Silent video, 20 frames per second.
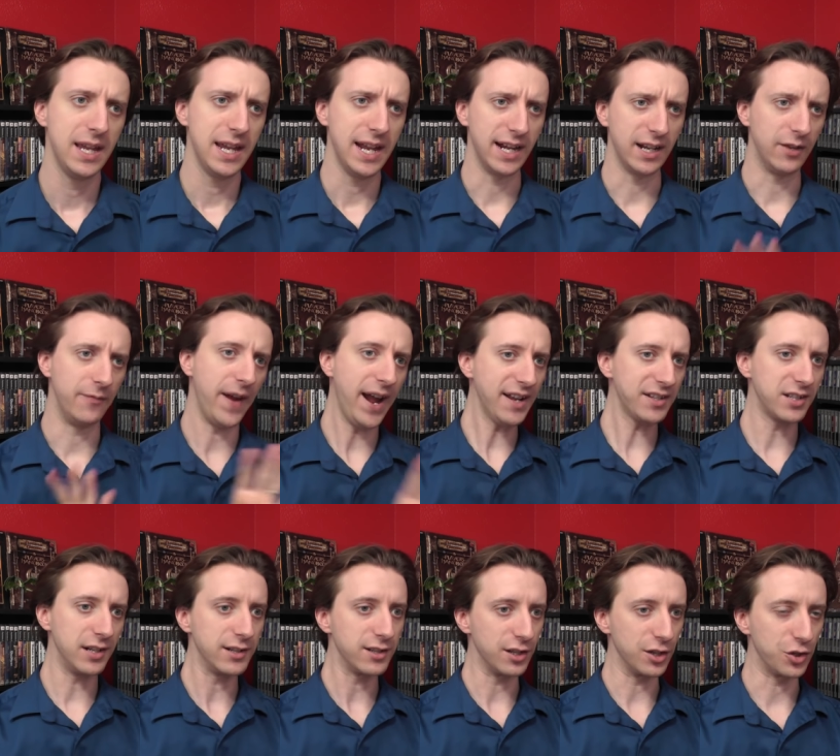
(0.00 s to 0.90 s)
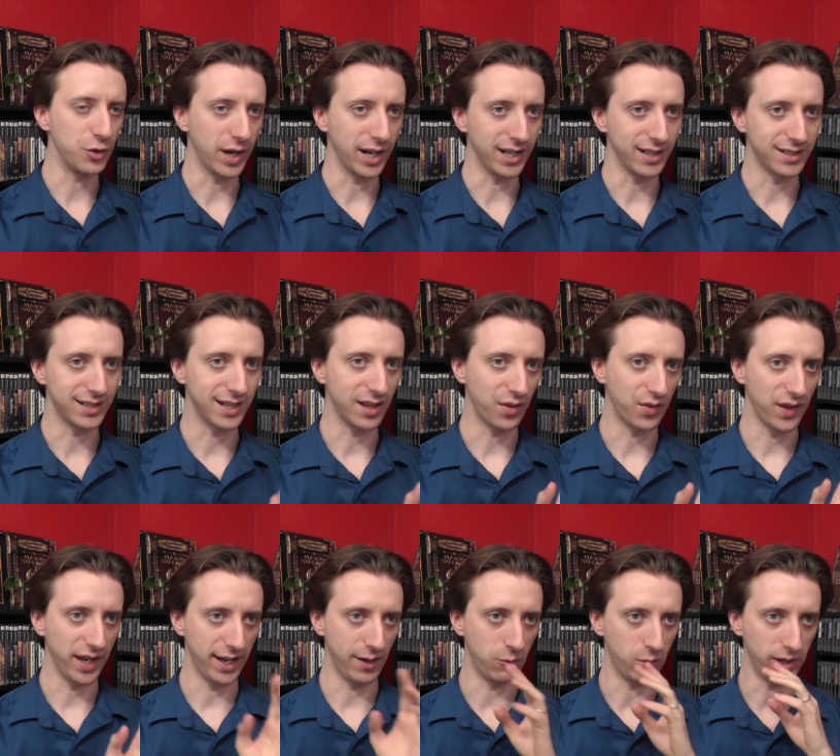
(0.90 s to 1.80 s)
And Advanced Dungeons and Dragons did a
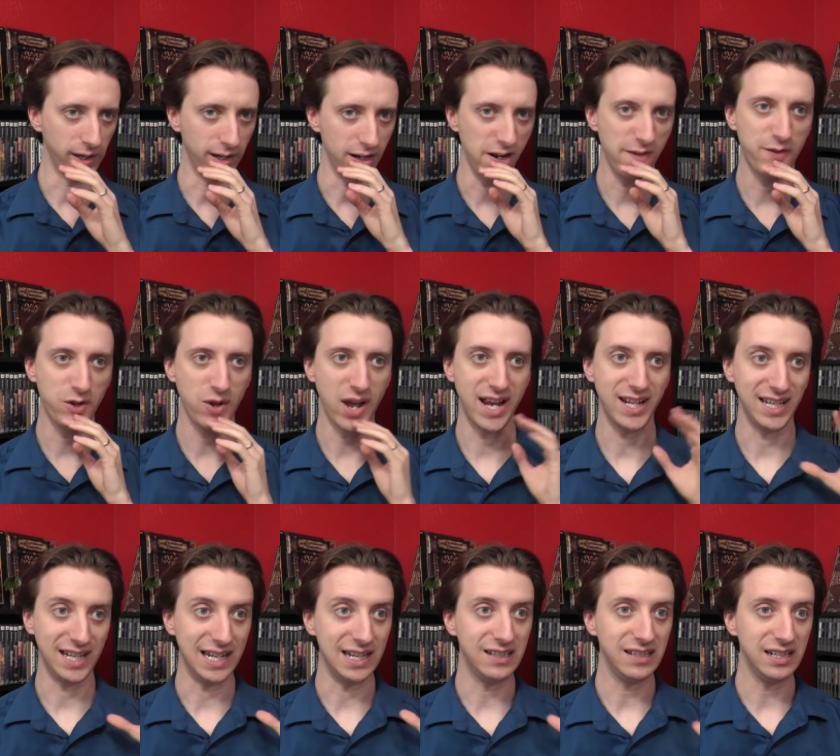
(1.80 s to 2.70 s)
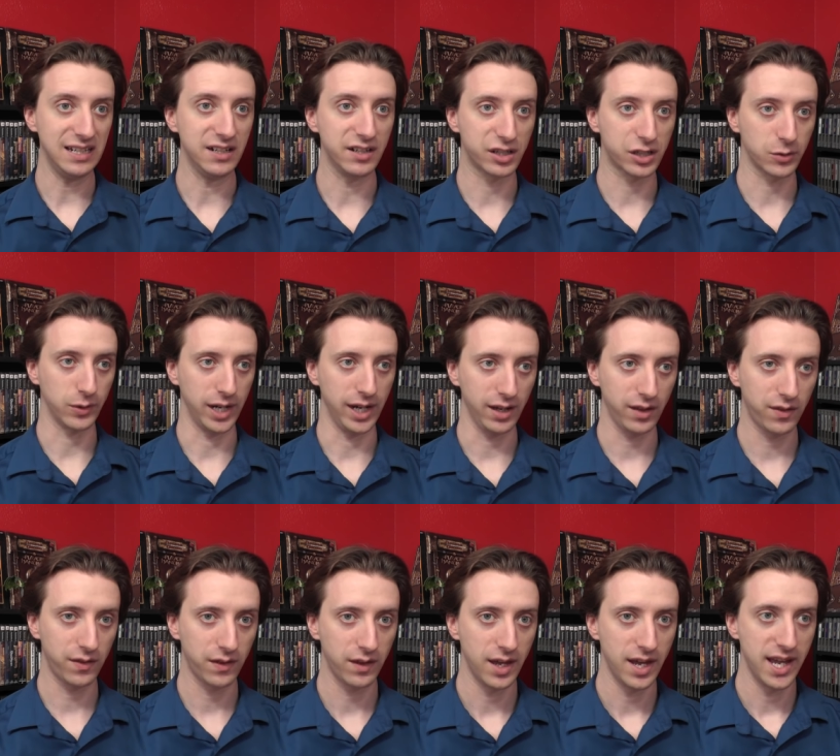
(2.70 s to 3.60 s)
thing where if you had 18 strength,
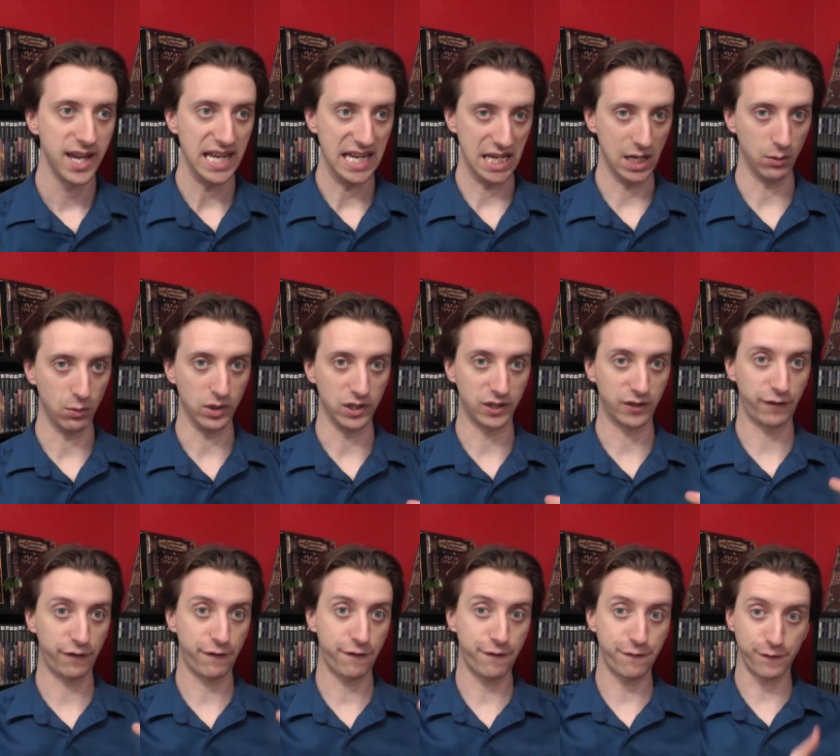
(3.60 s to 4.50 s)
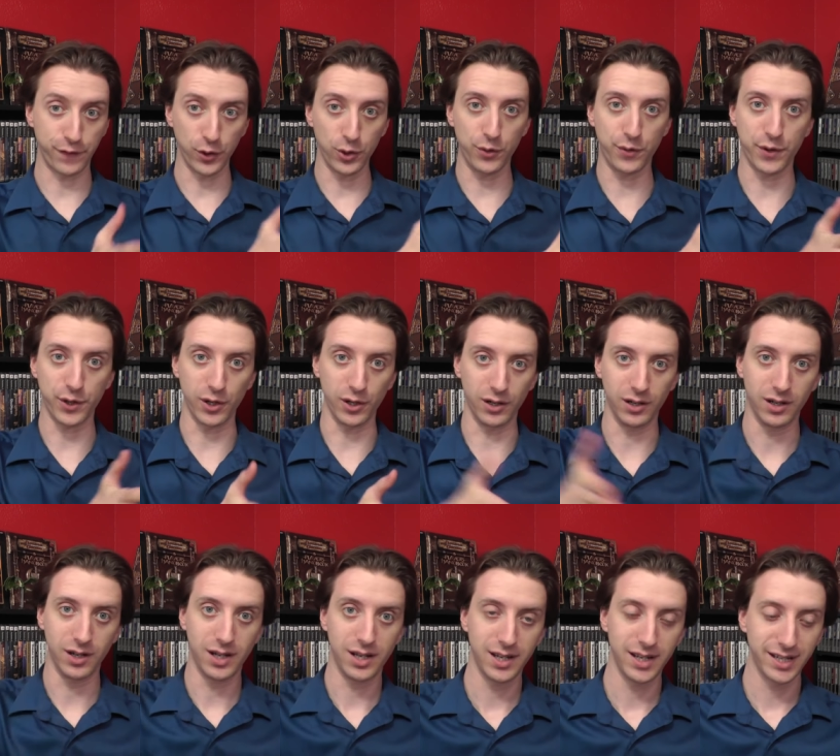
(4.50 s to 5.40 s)
it was
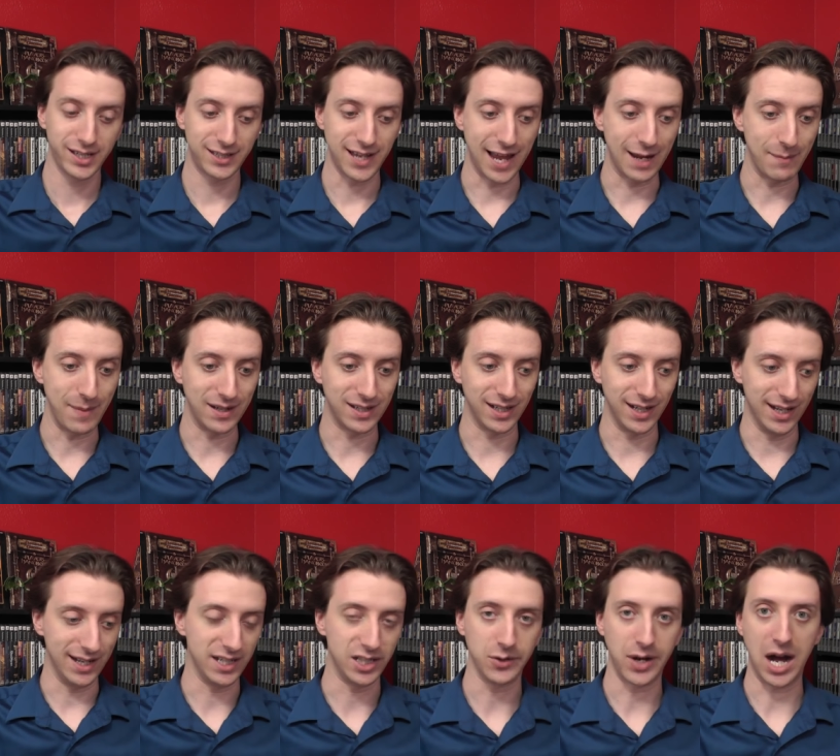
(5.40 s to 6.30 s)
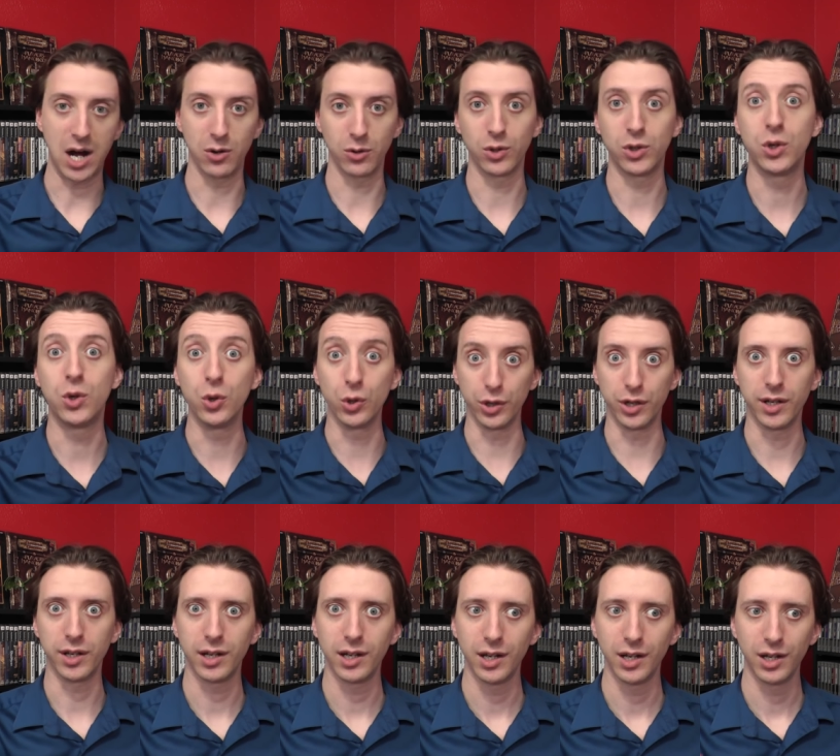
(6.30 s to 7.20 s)
further segmented into how
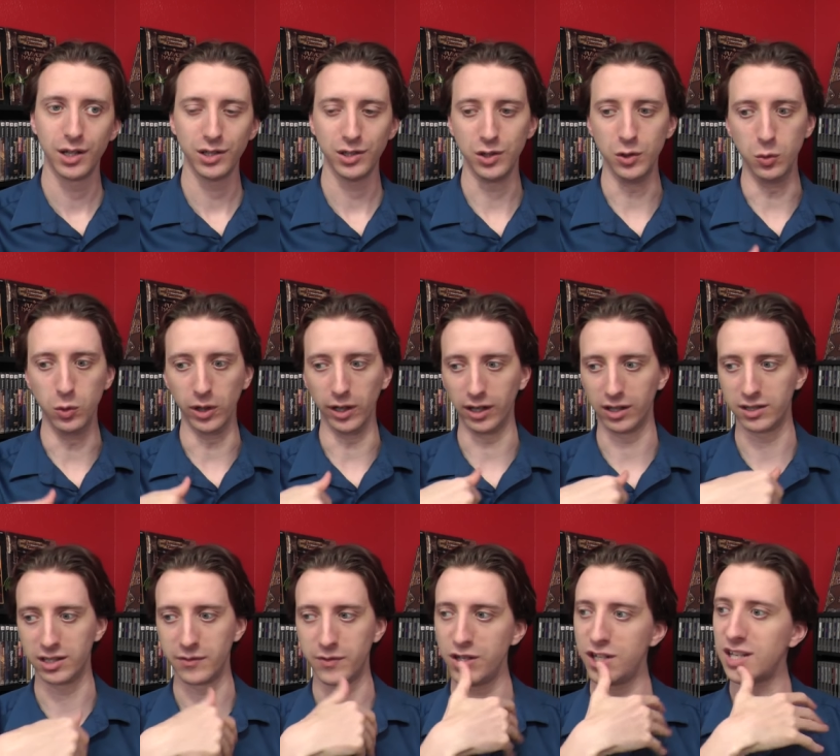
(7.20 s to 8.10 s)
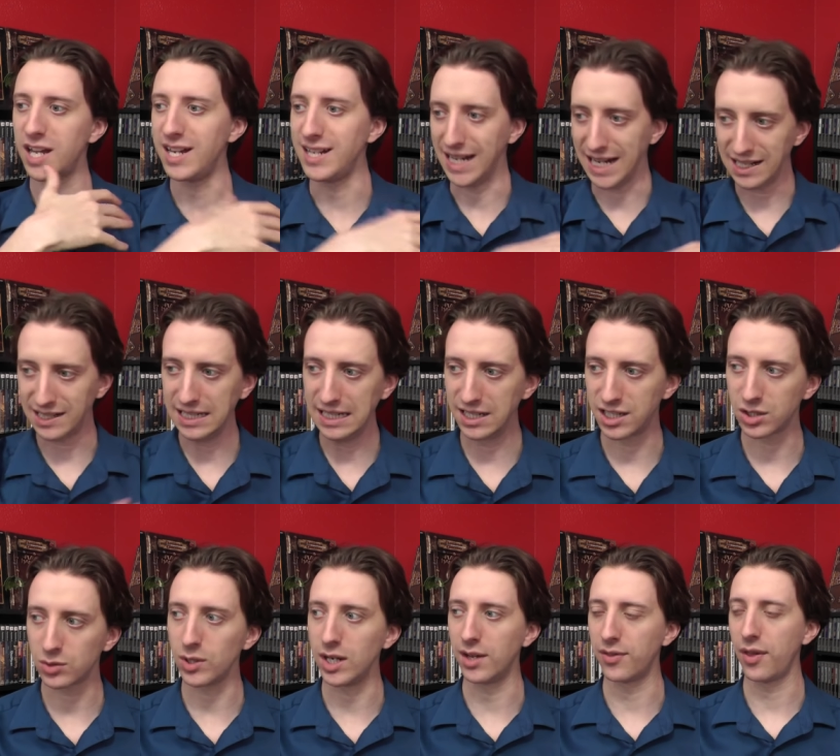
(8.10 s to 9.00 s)
good you were. Because if you just had 18
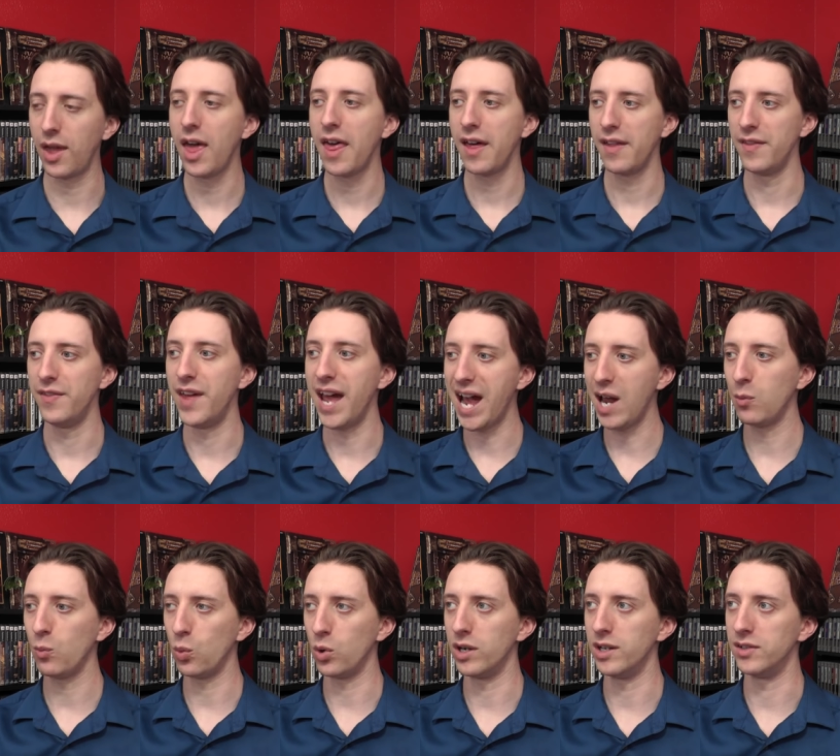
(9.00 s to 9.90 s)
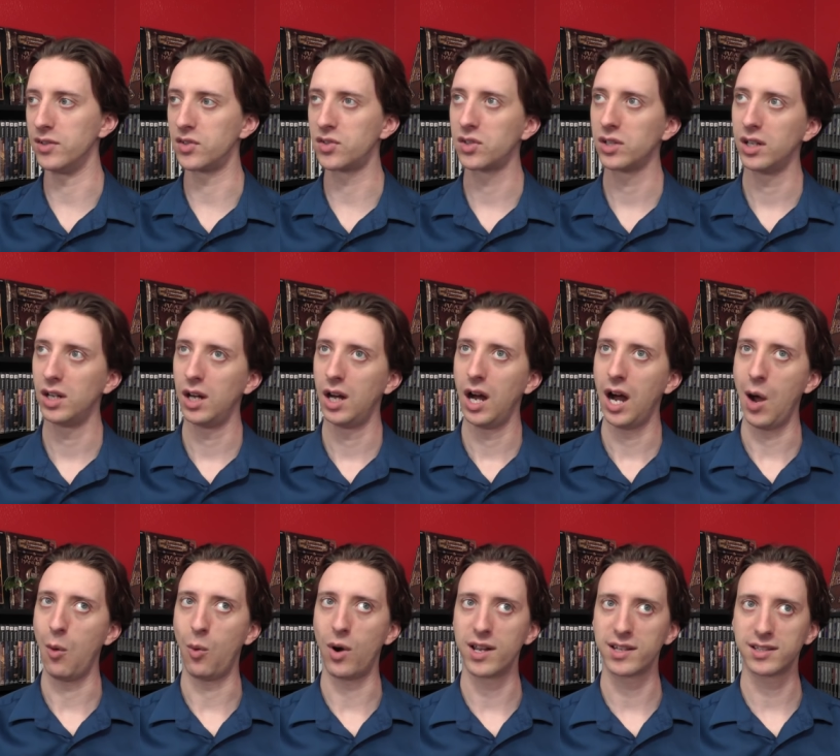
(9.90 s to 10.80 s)
strength, that was,
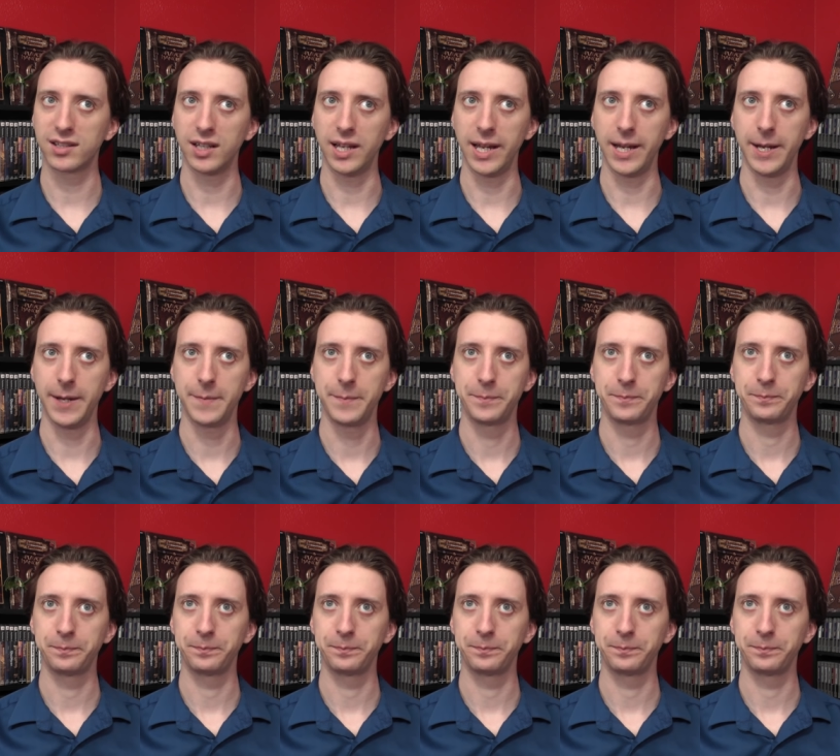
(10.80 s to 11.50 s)
I want to say,